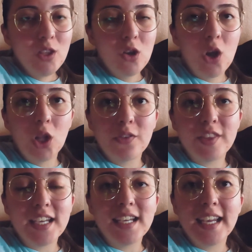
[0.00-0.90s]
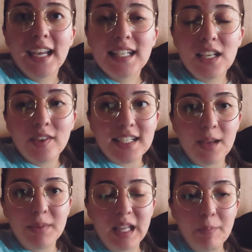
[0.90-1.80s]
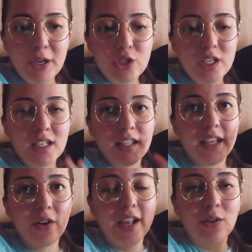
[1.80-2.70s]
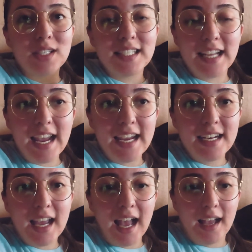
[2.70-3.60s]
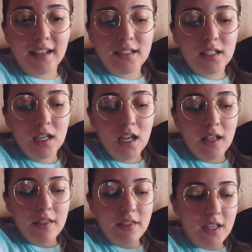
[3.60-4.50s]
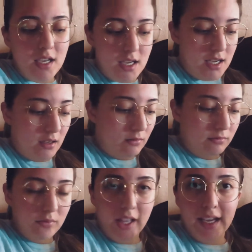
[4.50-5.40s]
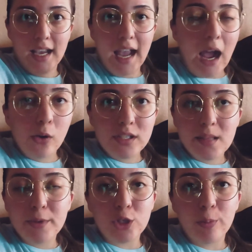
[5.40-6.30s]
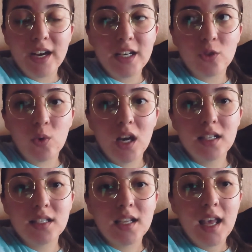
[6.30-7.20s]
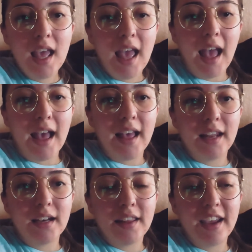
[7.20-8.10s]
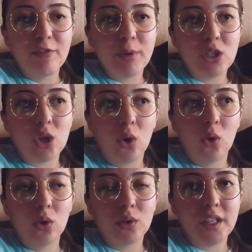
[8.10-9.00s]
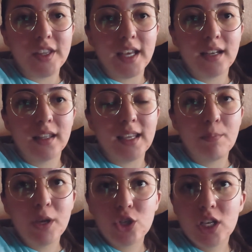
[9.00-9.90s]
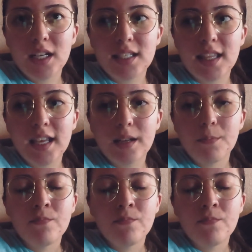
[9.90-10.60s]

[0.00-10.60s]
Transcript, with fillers: all of the kids have accepted the mission. They're now staying at the like house that Mr. Benedict runs and they have been told that the mission is that